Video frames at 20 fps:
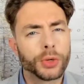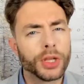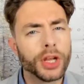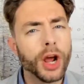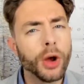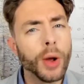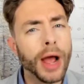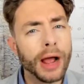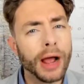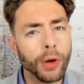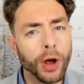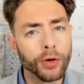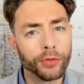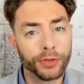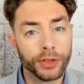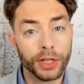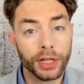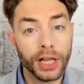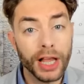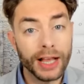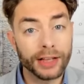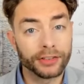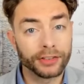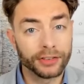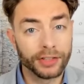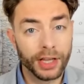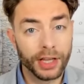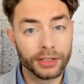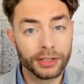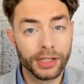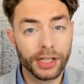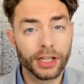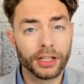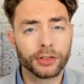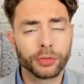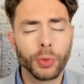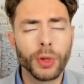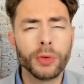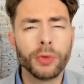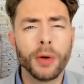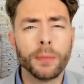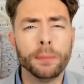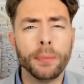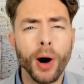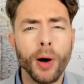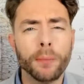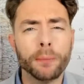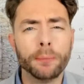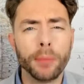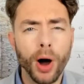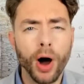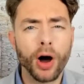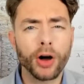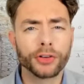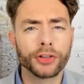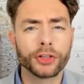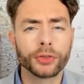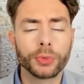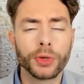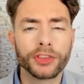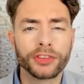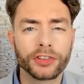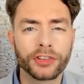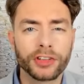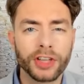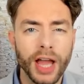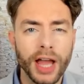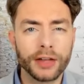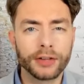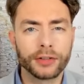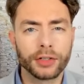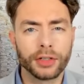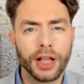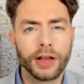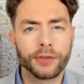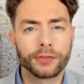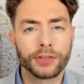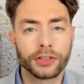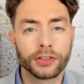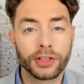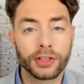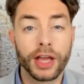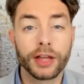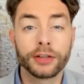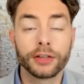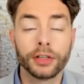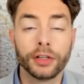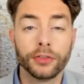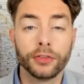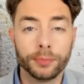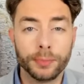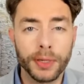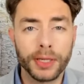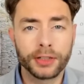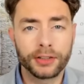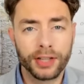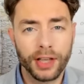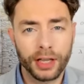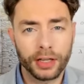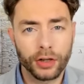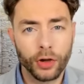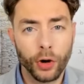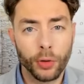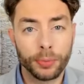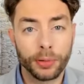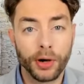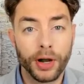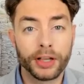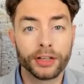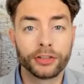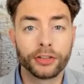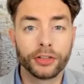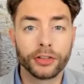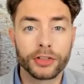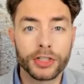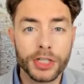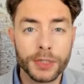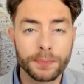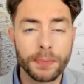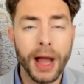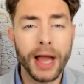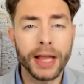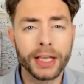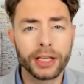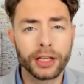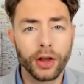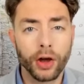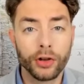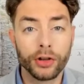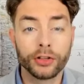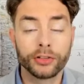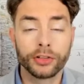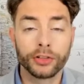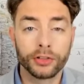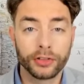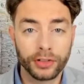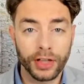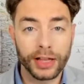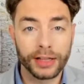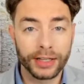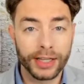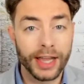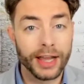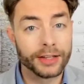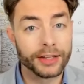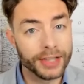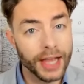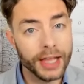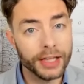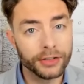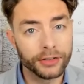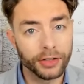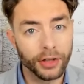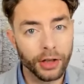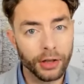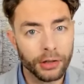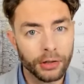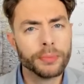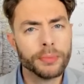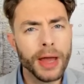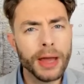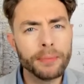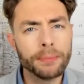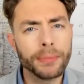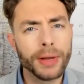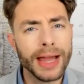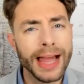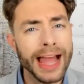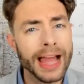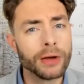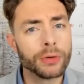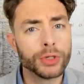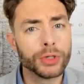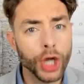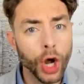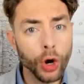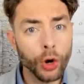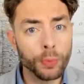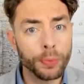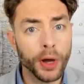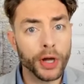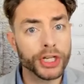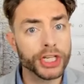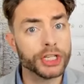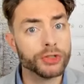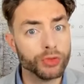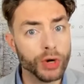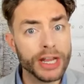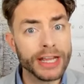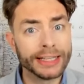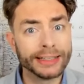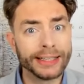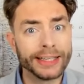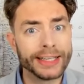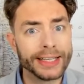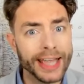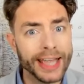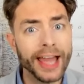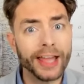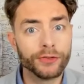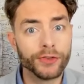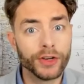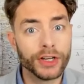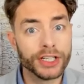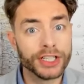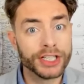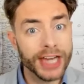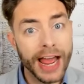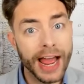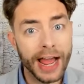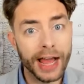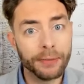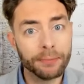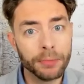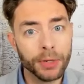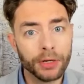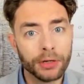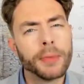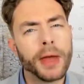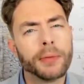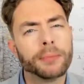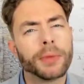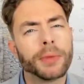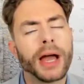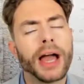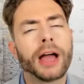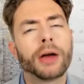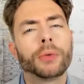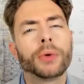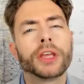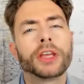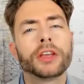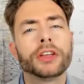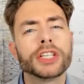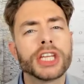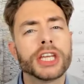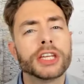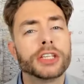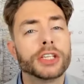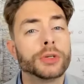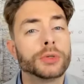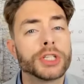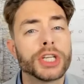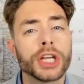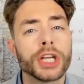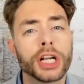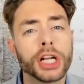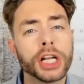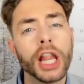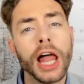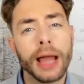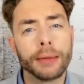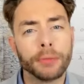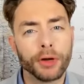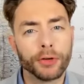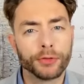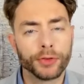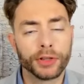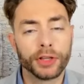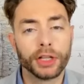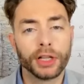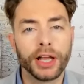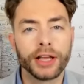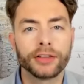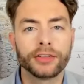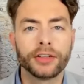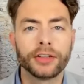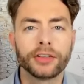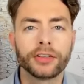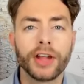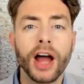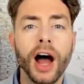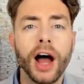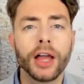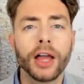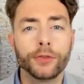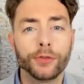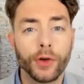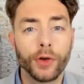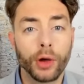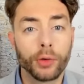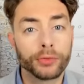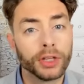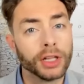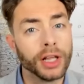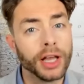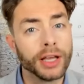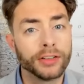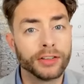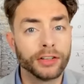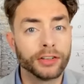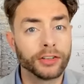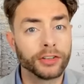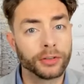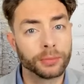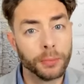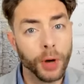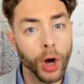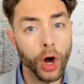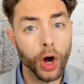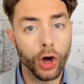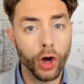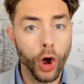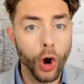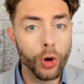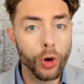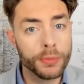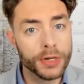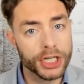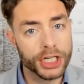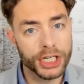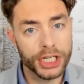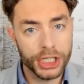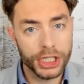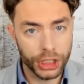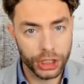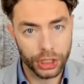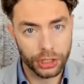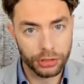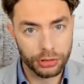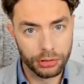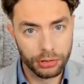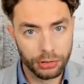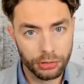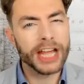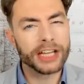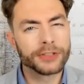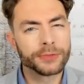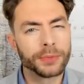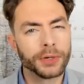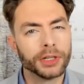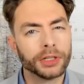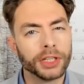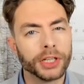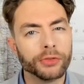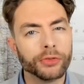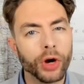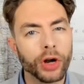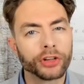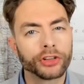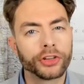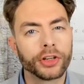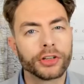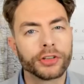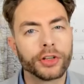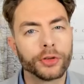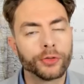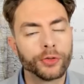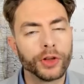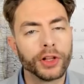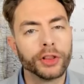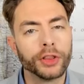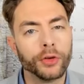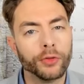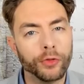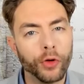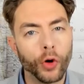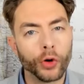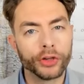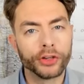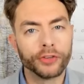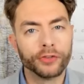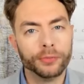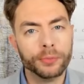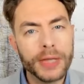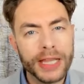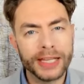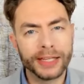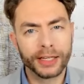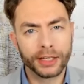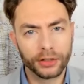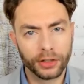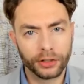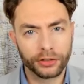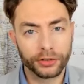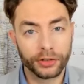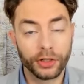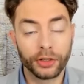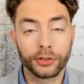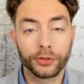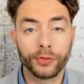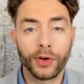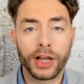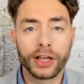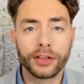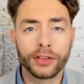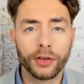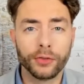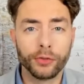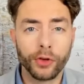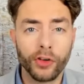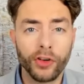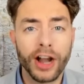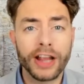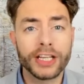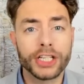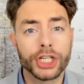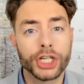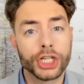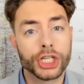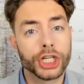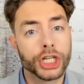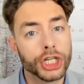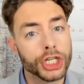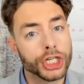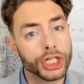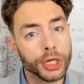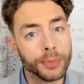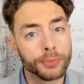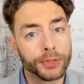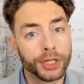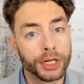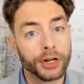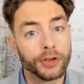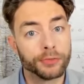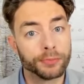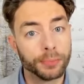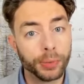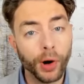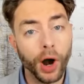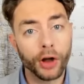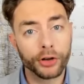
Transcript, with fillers: So, you know how over the last 10 years we were bombarded with scandal after scandal of big tech corporations spying on us and selling our data? Remember how nobody really gave a damn? Remember how we continued to clamour for the latest iPhone, the latest smart home assistant, desperately rushing to fill the void of meaninglessness via the voracious consumption of